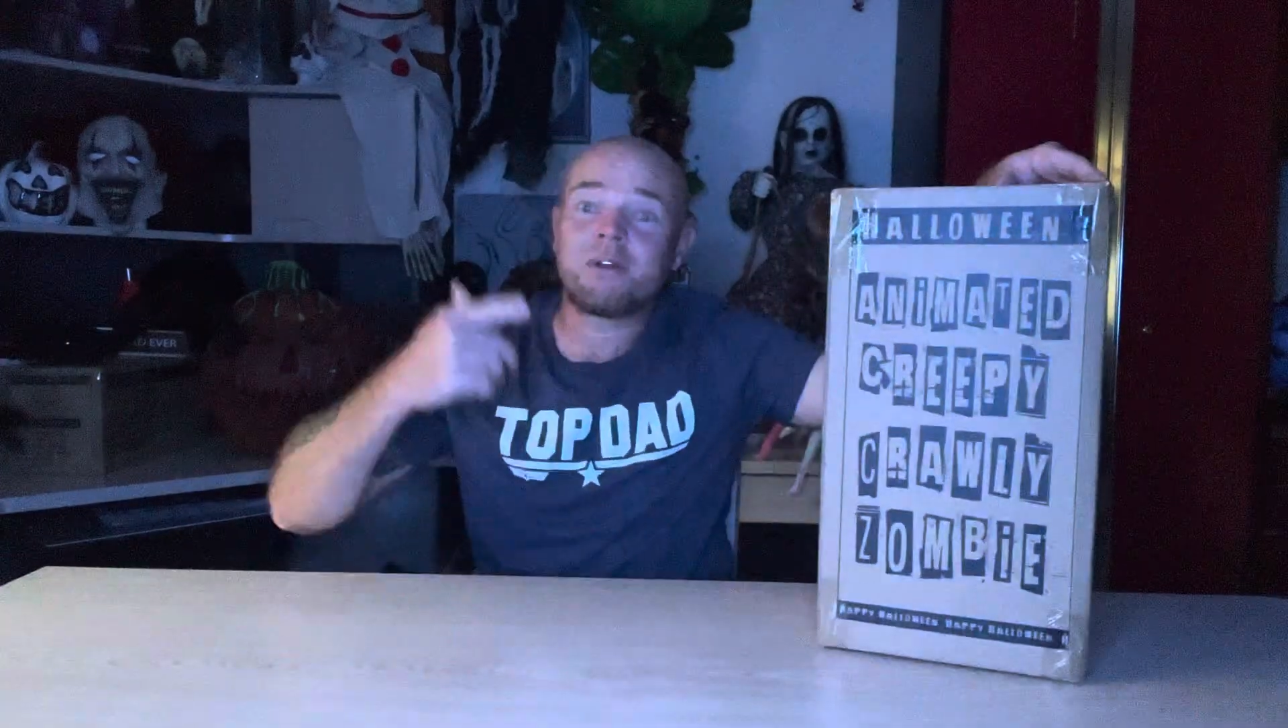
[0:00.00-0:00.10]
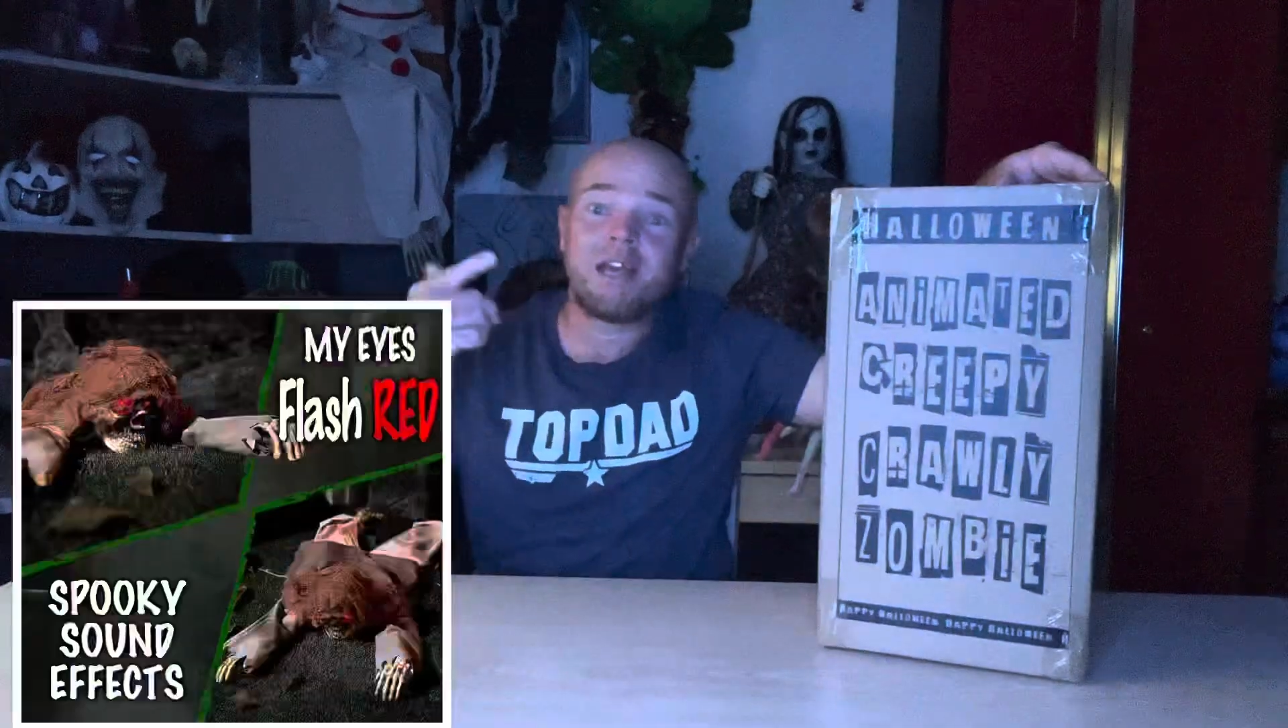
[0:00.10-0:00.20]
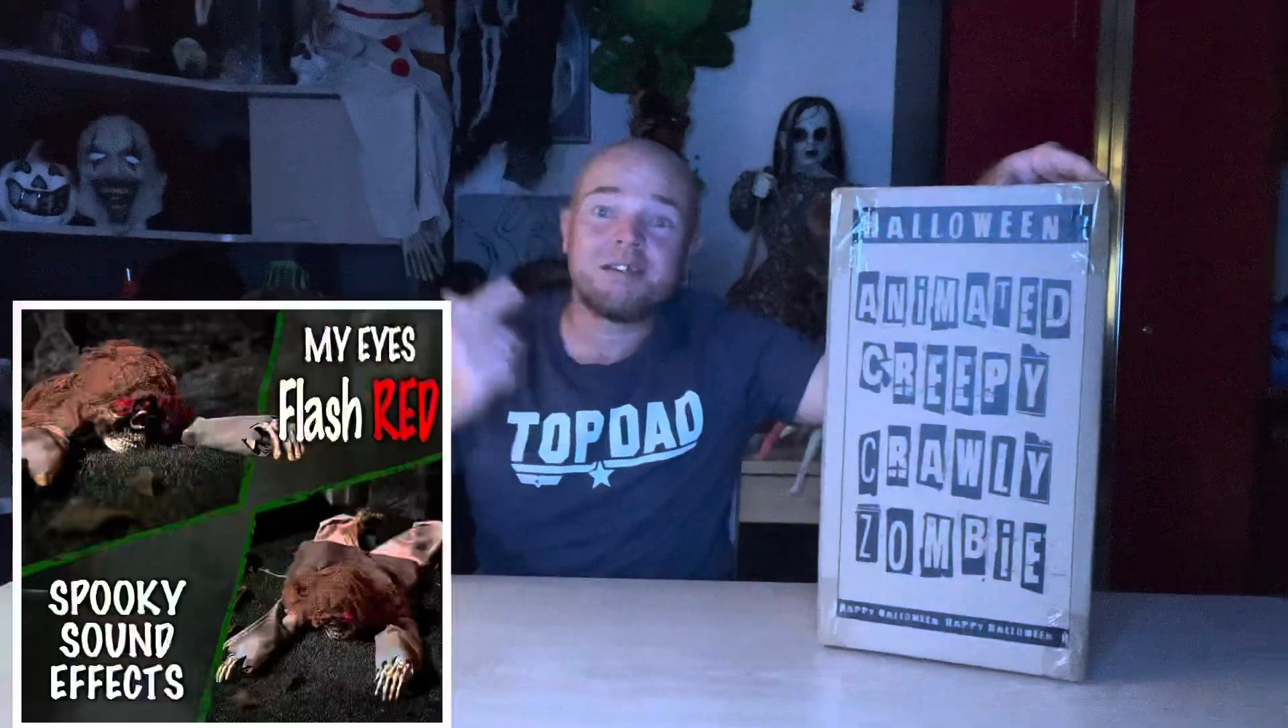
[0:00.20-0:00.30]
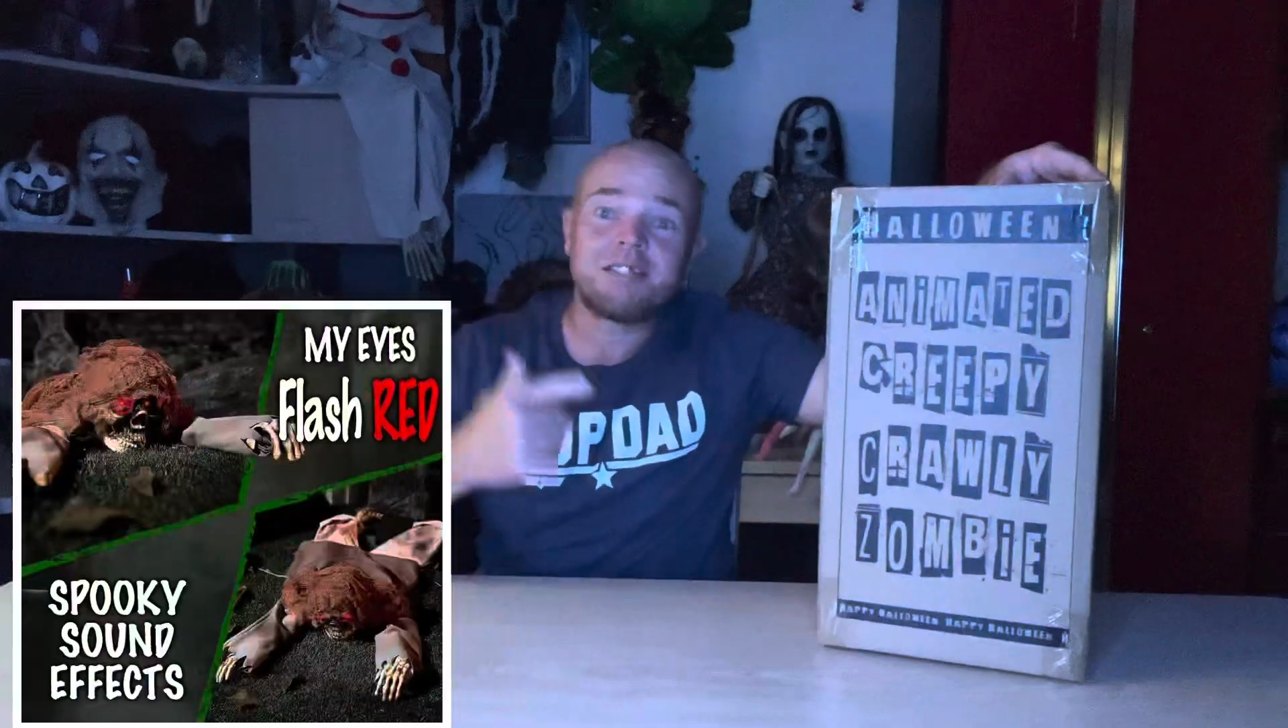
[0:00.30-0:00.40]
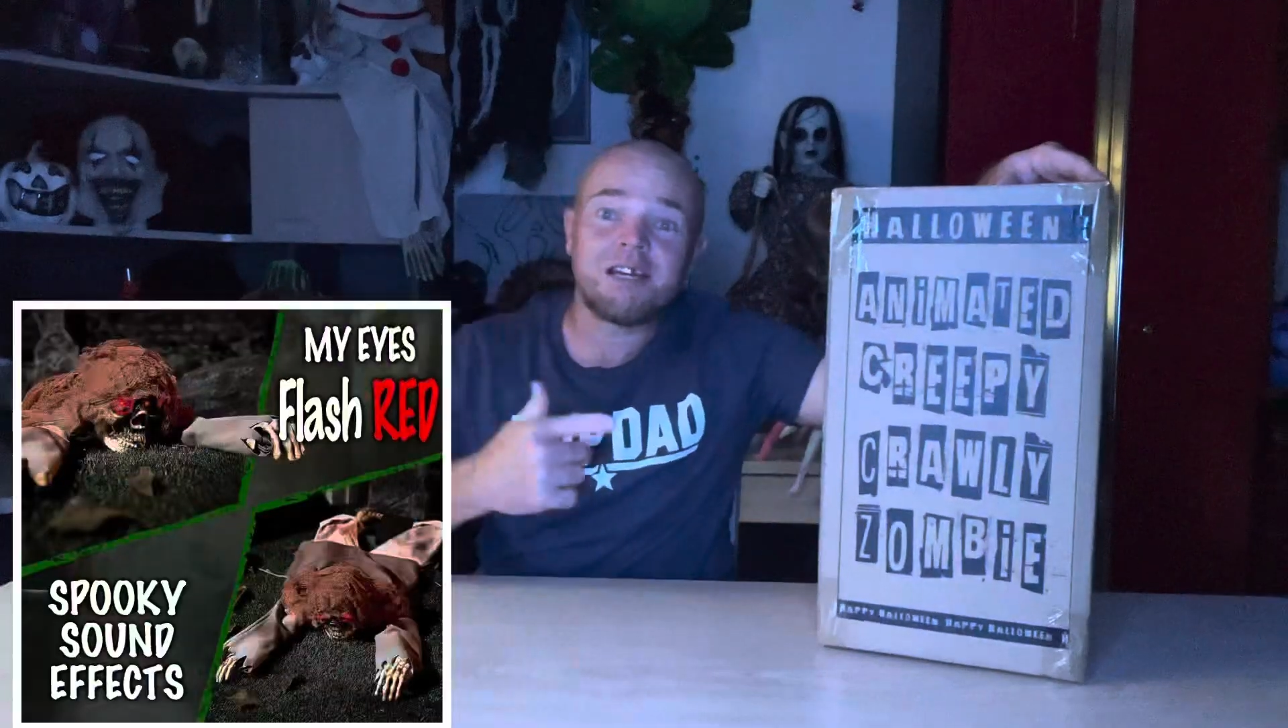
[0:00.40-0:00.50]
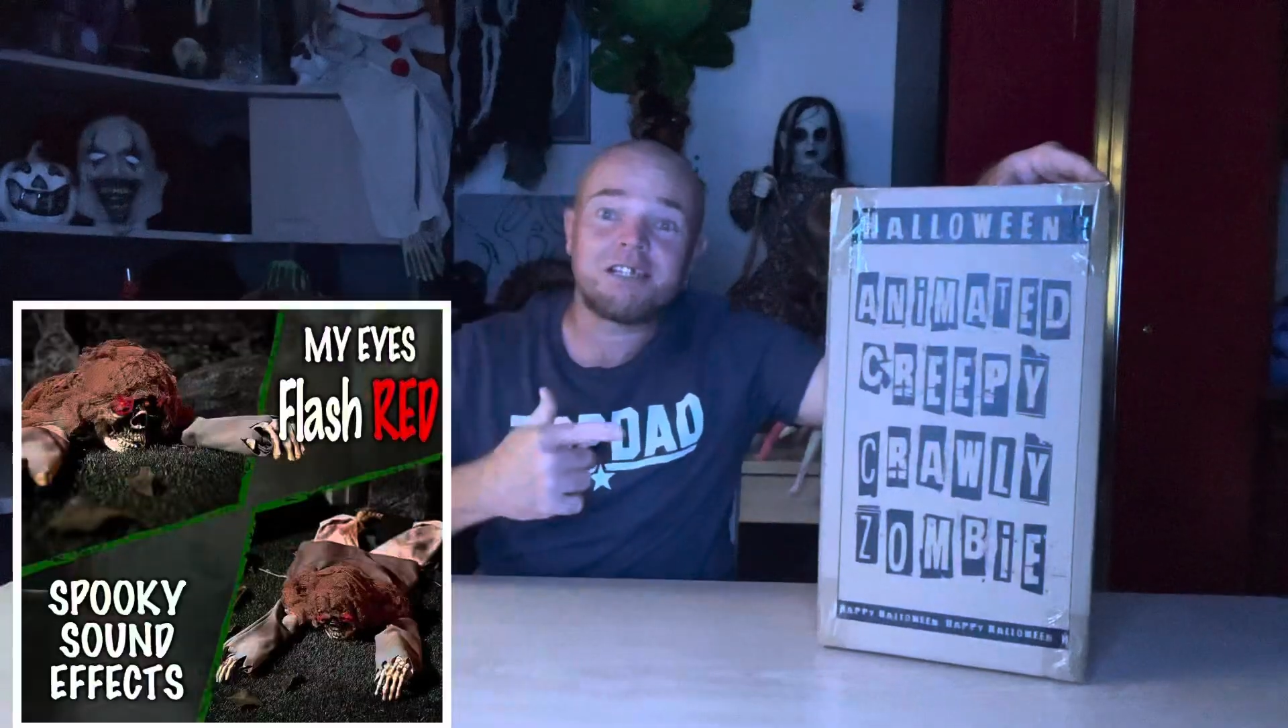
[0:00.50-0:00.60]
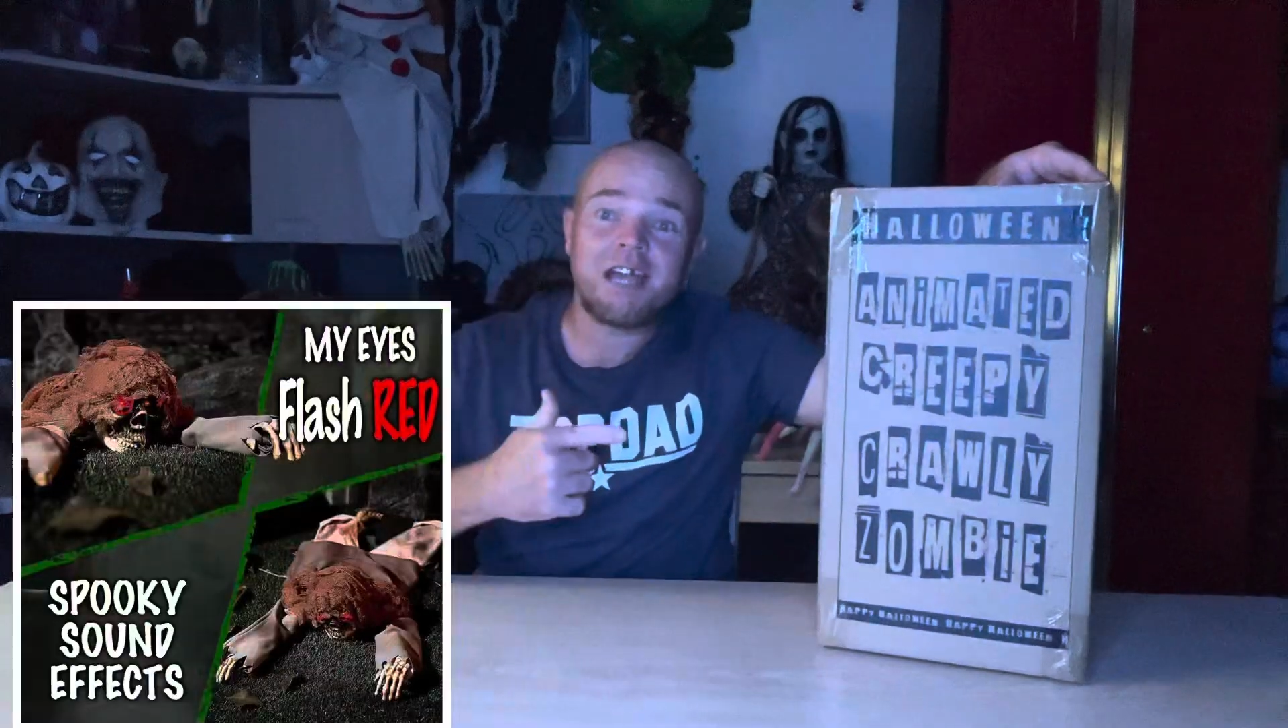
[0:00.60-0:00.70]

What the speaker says: and touch